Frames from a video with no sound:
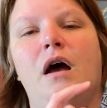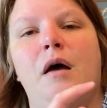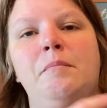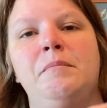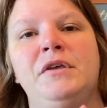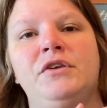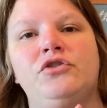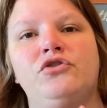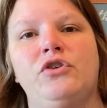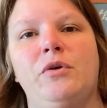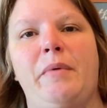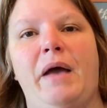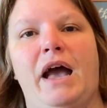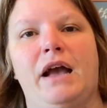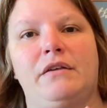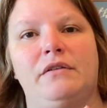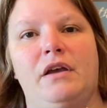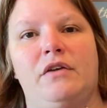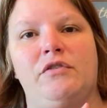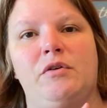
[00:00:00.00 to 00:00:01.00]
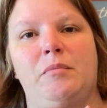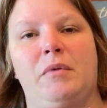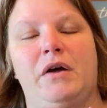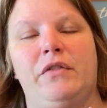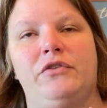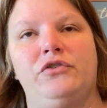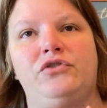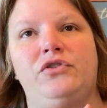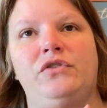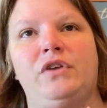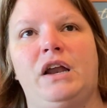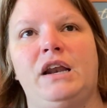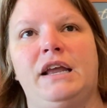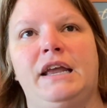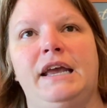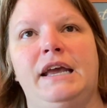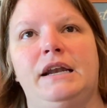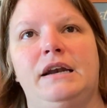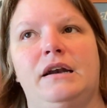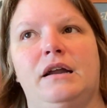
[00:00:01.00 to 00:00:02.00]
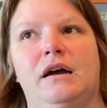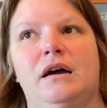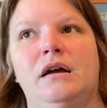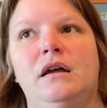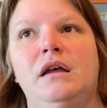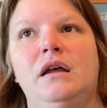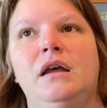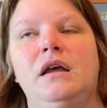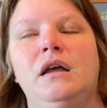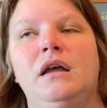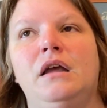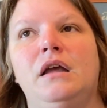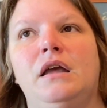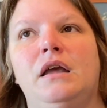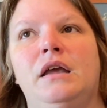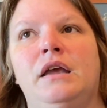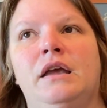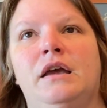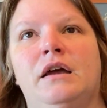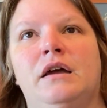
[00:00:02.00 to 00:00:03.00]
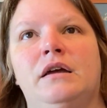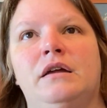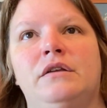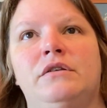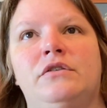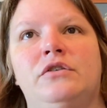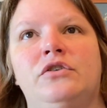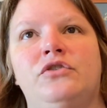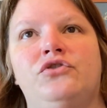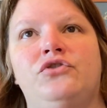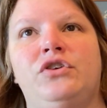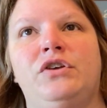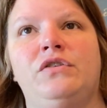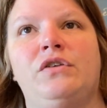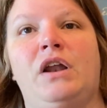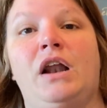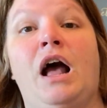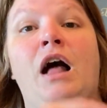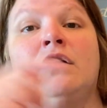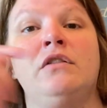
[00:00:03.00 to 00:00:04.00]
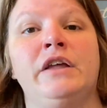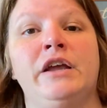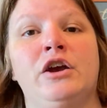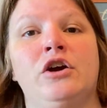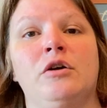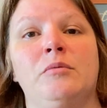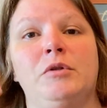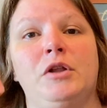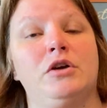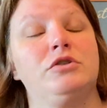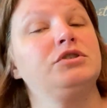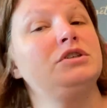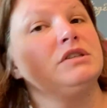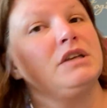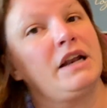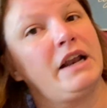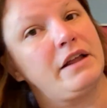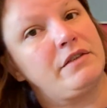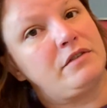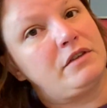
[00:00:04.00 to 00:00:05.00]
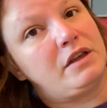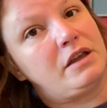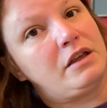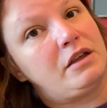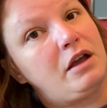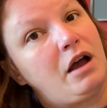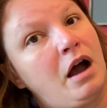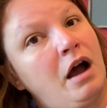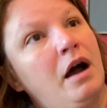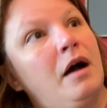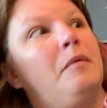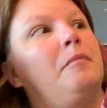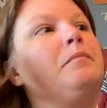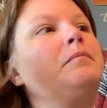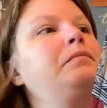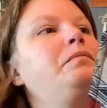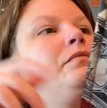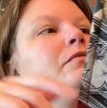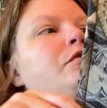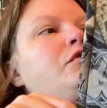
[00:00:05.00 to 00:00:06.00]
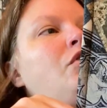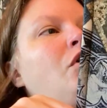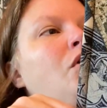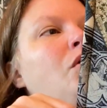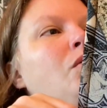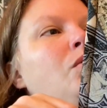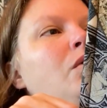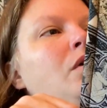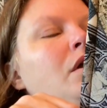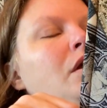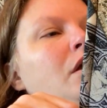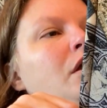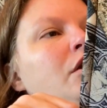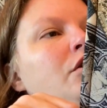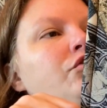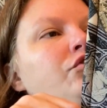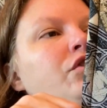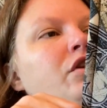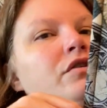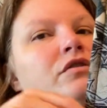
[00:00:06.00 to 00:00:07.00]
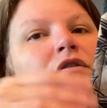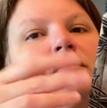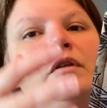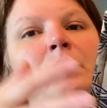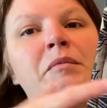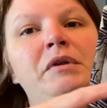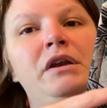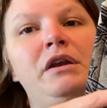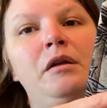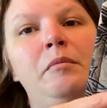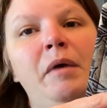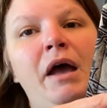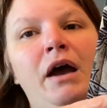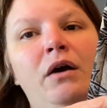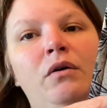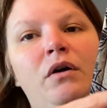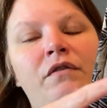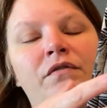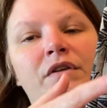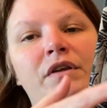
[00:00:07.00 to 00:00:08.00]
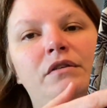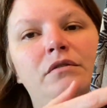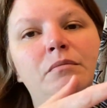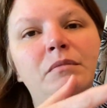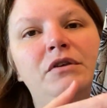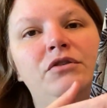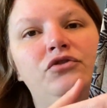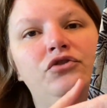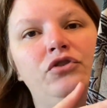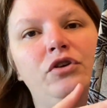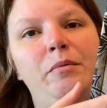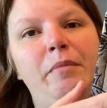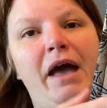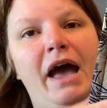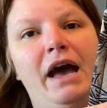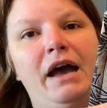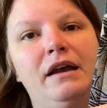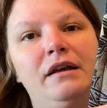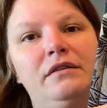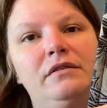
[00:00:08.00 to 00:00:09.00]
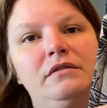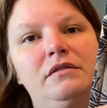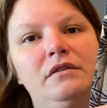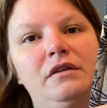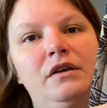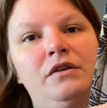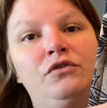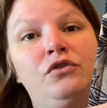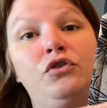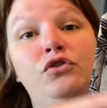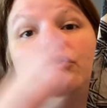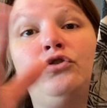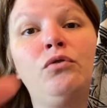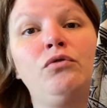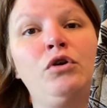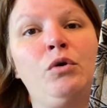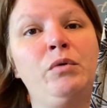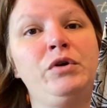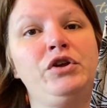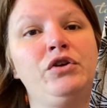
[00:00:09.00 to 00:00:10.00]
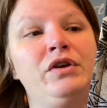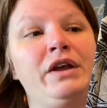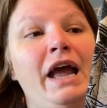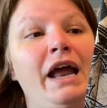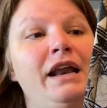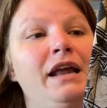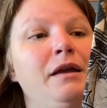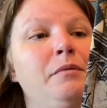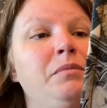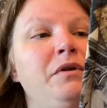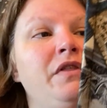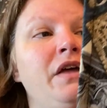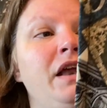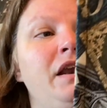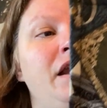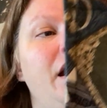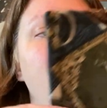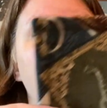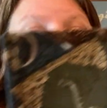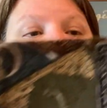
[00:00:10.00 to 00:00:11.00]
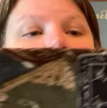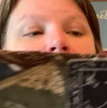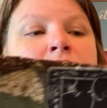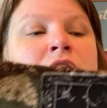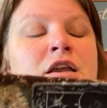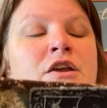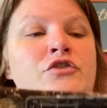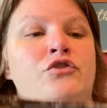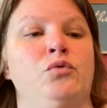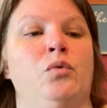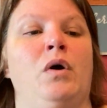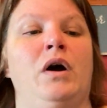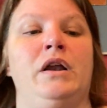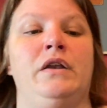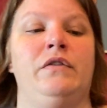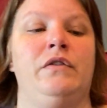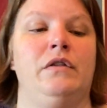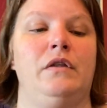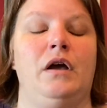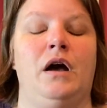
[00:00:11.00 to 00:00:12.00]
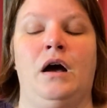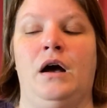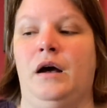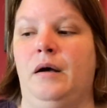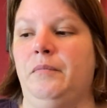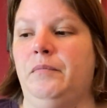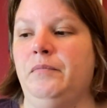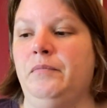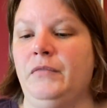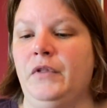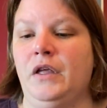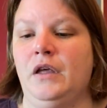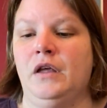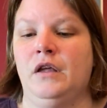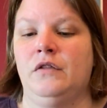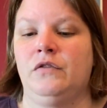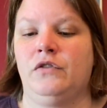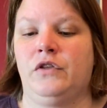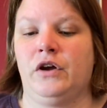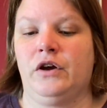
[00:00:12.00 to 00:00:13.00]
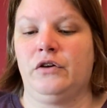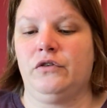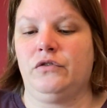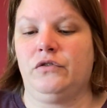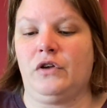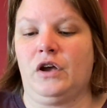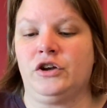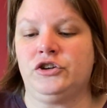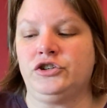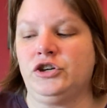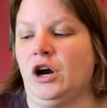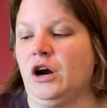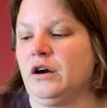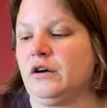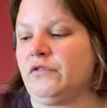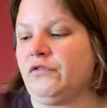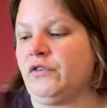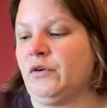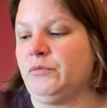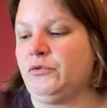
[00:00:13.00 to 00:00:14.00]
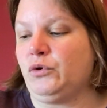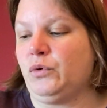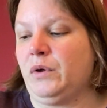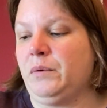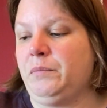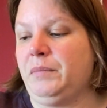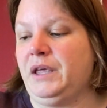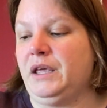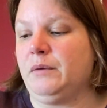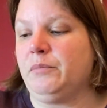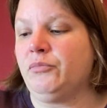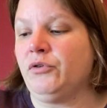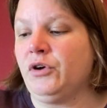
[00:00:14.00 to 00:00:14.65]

mystery bags every month. She's out of Canada, and I'll link her below. She's on Etsy. So she does a limited amount of these mystery bags, and so you don't know what you're getting, but then in each one, there's a chart from Twin Peak